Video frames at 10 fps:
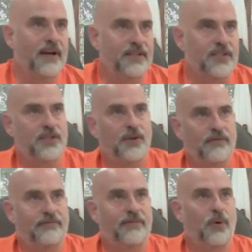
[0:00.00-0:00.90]
just
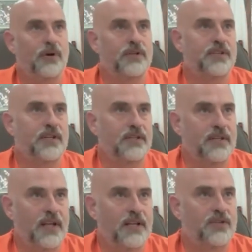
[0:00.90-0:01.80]
dirt floors
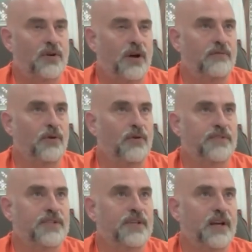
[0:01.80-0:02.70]
and sod
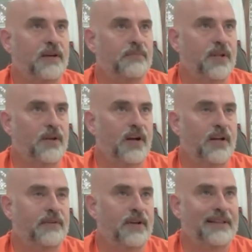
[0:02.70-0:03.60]
roofs, and not
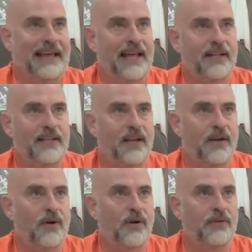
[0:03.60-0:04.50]
even on land that they
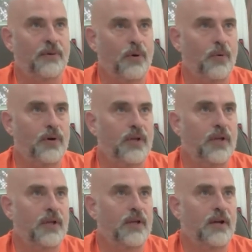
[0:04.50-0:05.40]
can call their own,
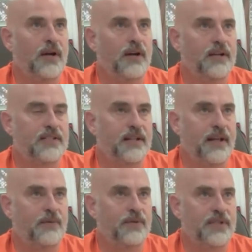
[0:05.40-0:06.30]
because the
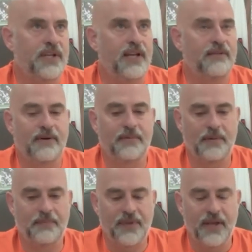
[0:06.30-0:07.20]
land was taken from
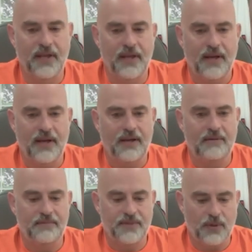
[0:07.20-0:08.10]
them.
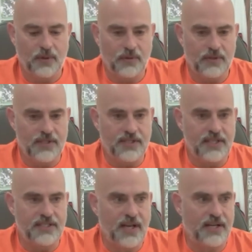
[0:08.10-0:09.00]
So just
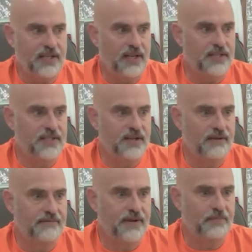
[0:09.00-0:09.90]
these ideas
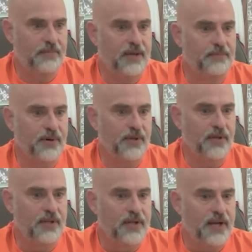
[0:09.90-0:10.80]
of
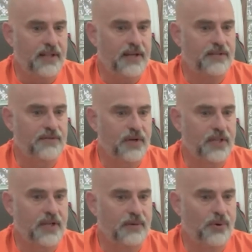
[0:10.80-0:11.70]
people, I think, is
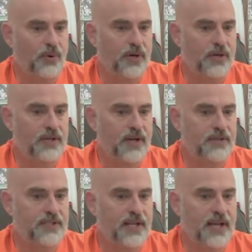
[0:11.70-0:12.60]
really important to
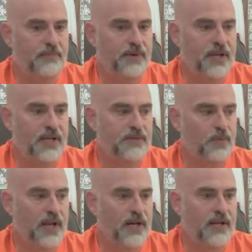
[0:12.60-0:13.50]
understand, because
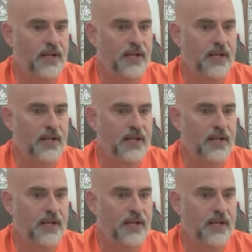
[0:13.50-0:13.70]
when